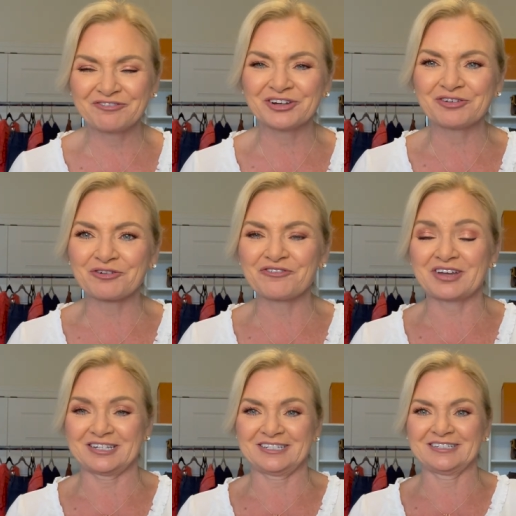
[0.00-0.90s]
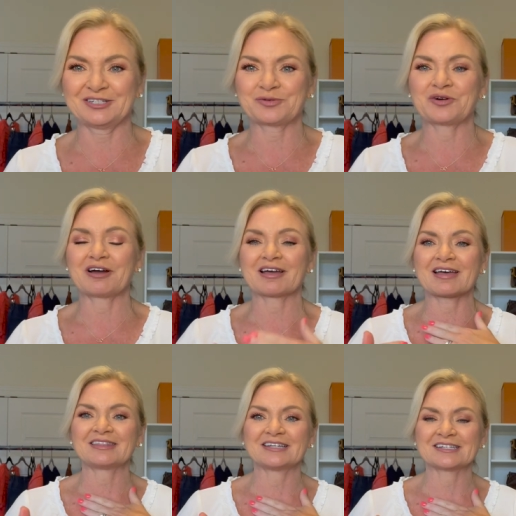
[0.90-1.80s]
front door fashion is where I
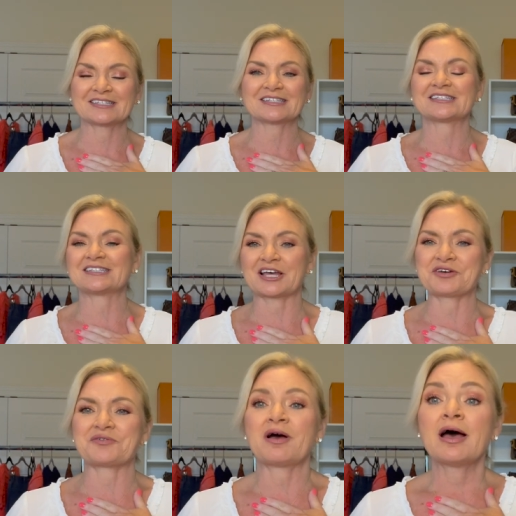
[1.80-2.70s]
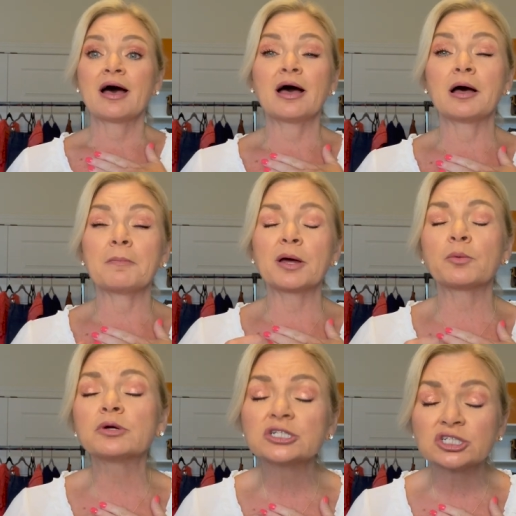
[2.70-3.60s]
got this. So, um, and I
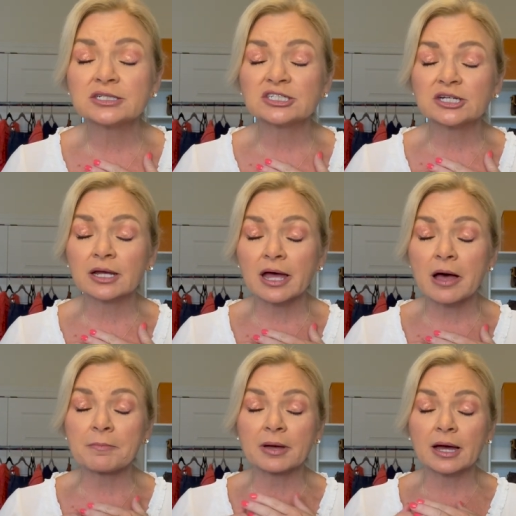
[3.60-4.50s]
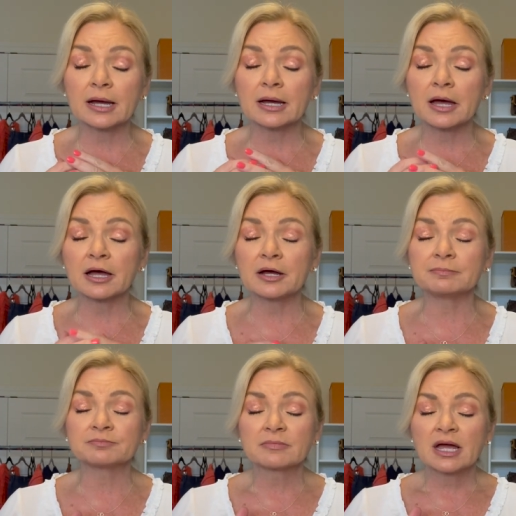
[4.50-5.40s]
wanted you to check out my
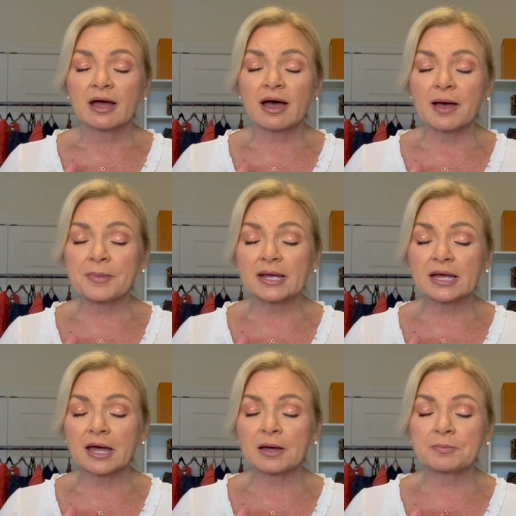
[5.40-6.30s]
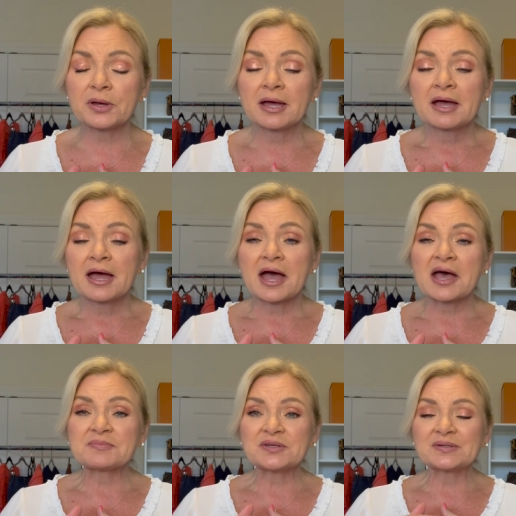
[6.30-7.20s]
um, eye makeup.
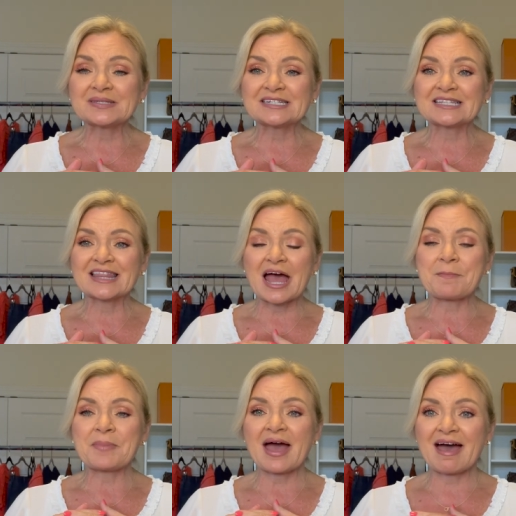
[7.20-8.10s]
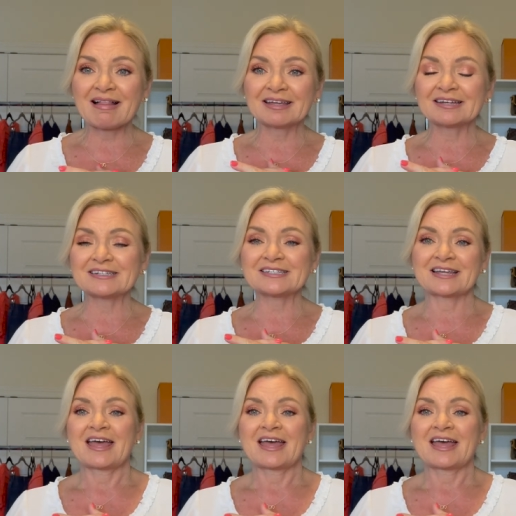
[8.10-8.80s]
I'm using that palette